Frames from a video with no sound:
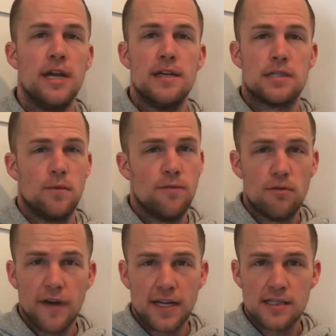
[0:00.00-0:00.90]
Some of you
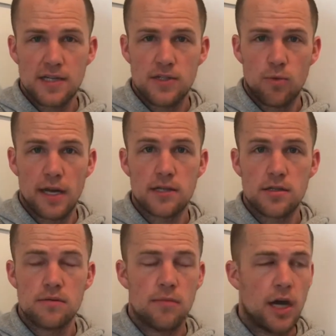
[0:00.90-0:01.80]
have access to
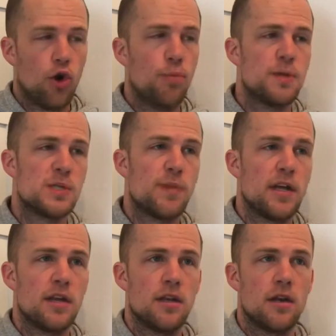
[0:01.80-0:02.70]
weights. I hope in
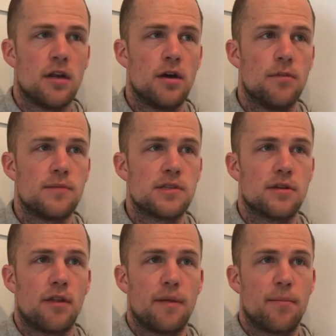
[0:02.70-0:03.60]
spending
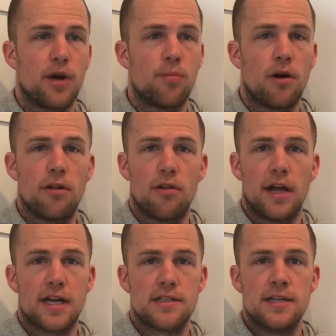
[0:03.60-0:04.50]
the better part of the
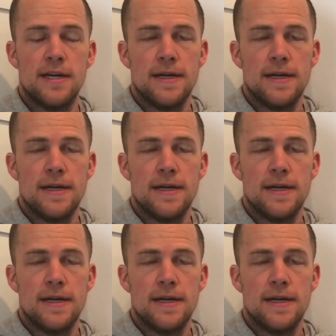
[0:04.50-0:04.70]
last